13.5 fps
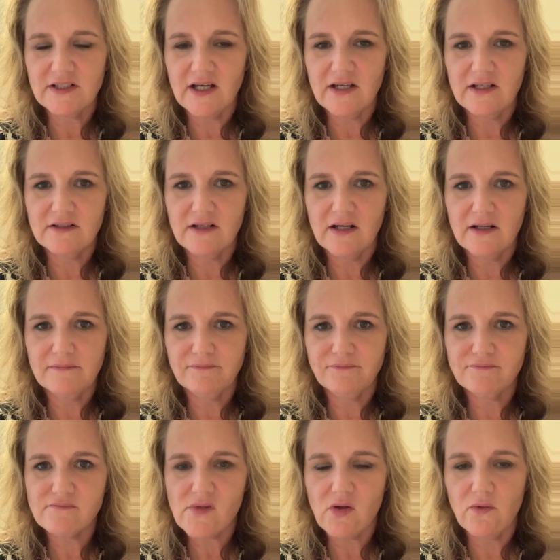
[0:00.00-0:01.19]

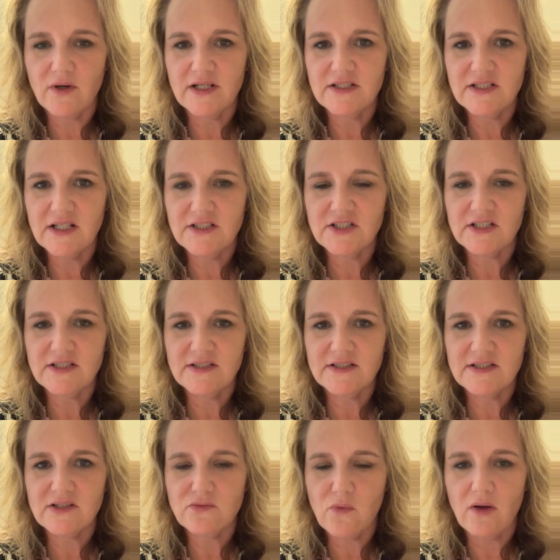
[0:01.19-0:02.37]
on orientations
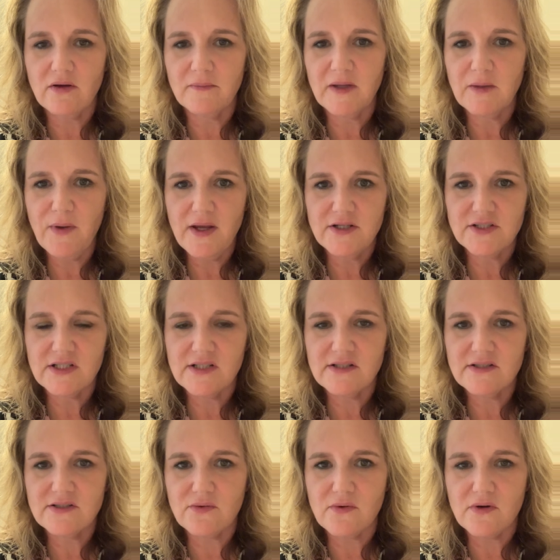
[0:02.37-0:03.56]
and welcoming
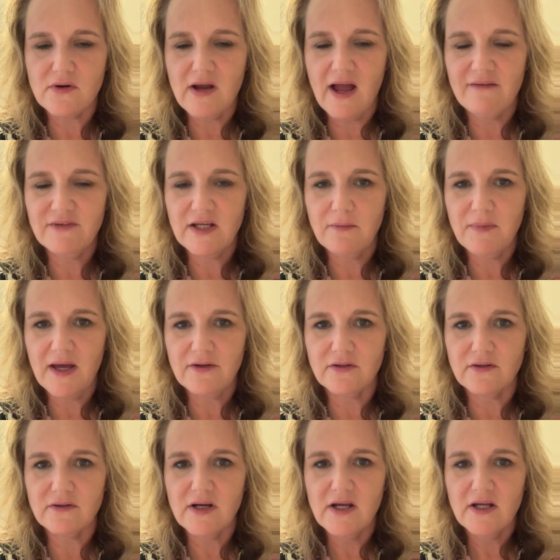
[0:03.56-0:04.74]
patients, or having a
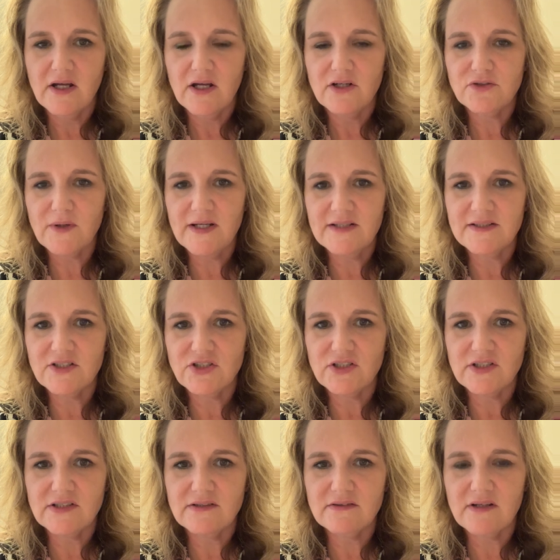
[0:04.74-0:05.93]
better
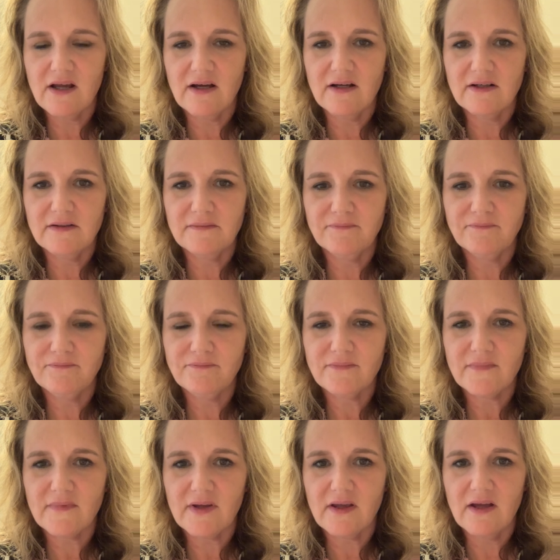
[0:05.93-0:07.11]
transition
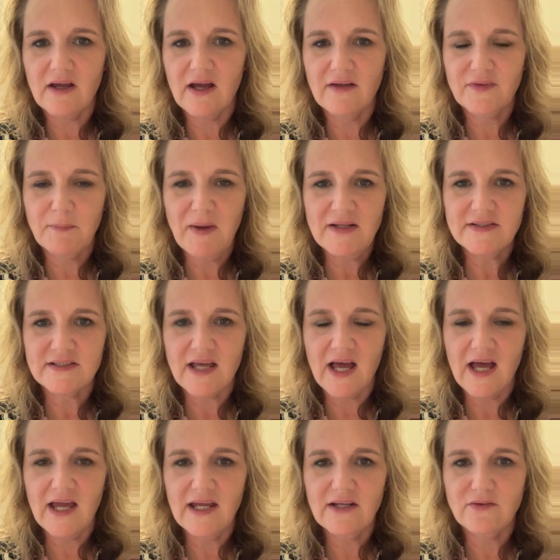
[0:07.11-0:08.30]
at the
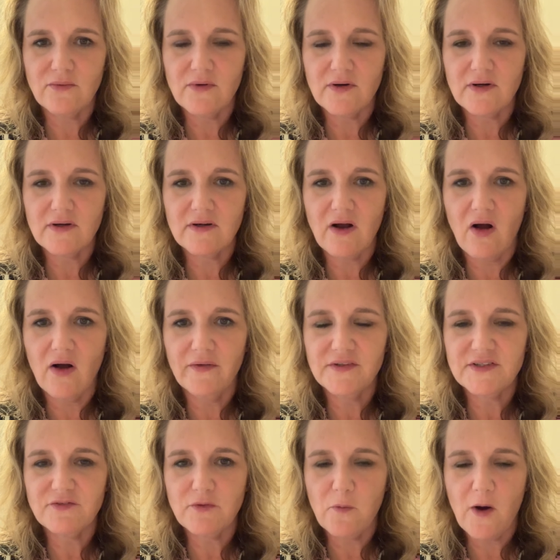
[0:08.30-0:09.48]
bedside, or all the
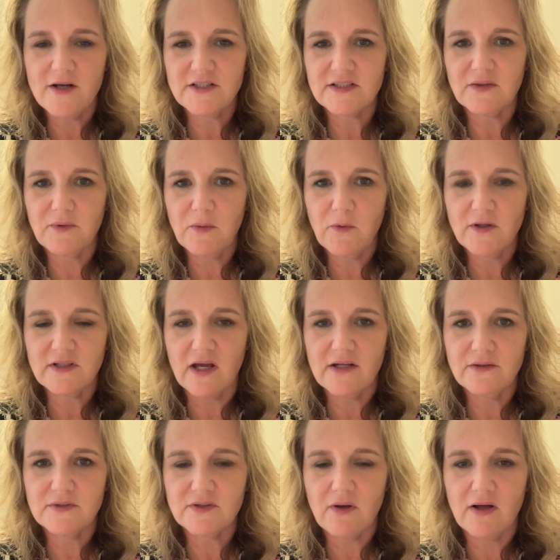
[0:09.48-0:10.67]
different projects that we worked on. It
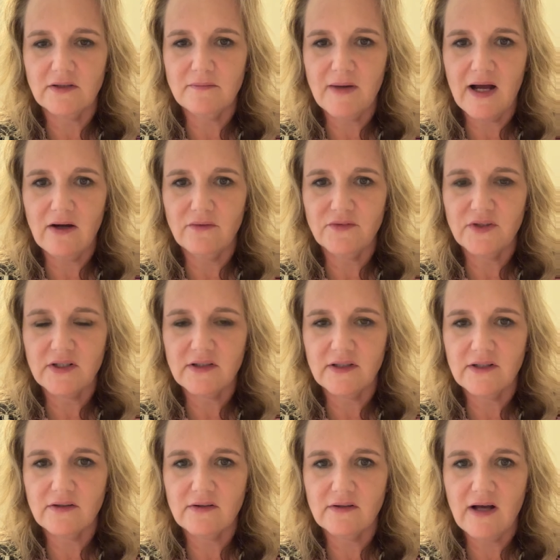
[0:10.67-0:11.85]
was all about the
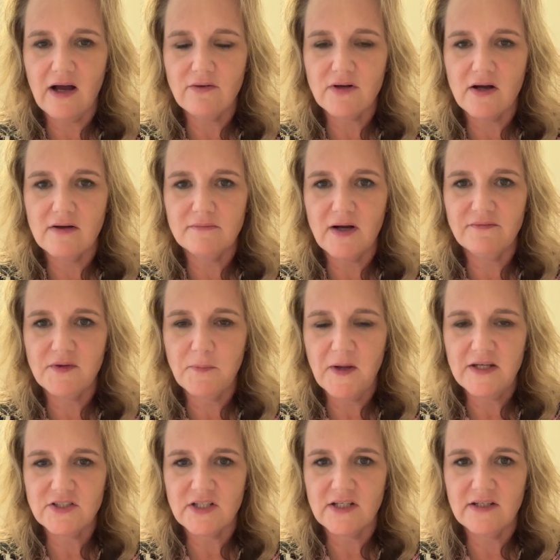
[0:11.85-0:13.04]
clinical outcome of the
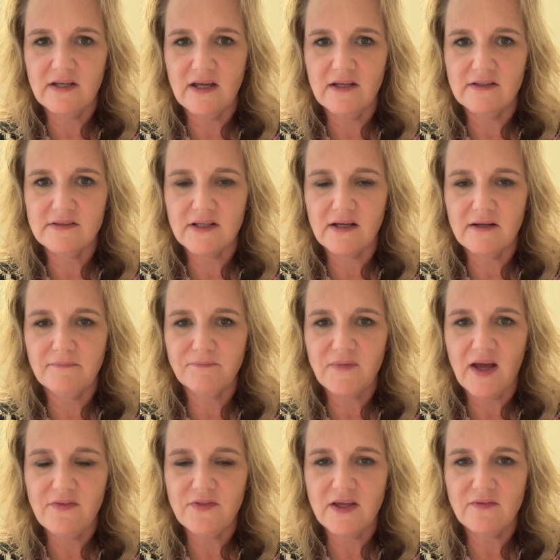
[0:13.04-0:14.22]
patient, and
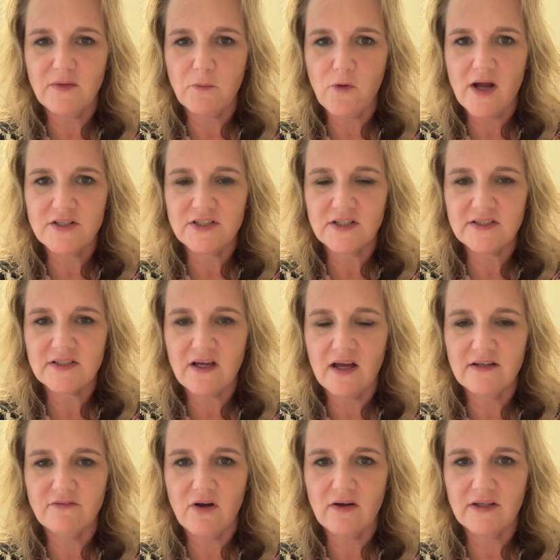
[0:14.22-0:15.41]
I think the projects
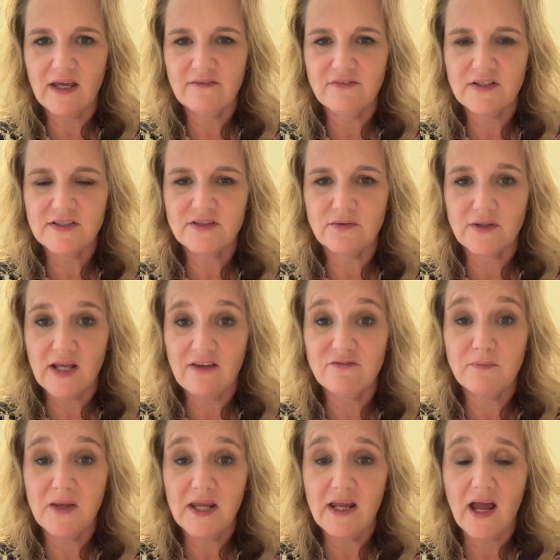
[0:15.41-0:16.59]
kind of all gave us, or gave
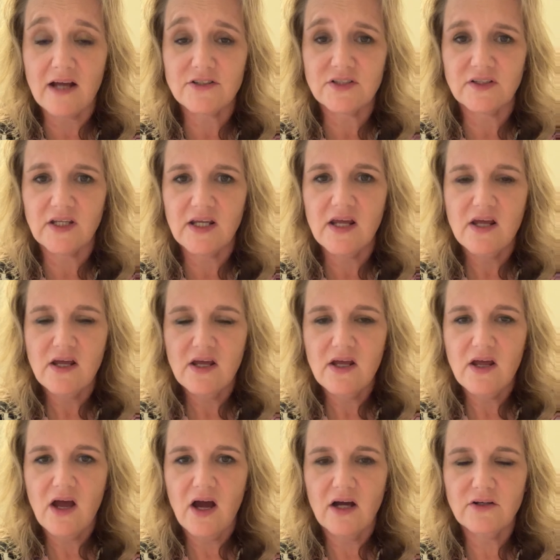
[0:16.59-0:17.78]
me actually,
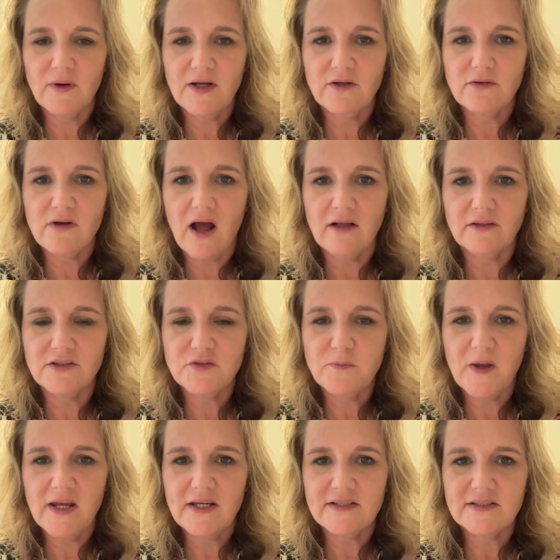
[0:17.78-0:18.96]
a greater knowledge
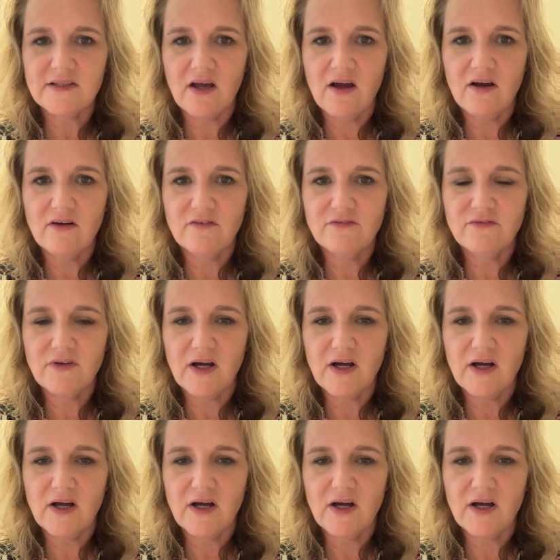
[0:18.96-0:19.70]
base of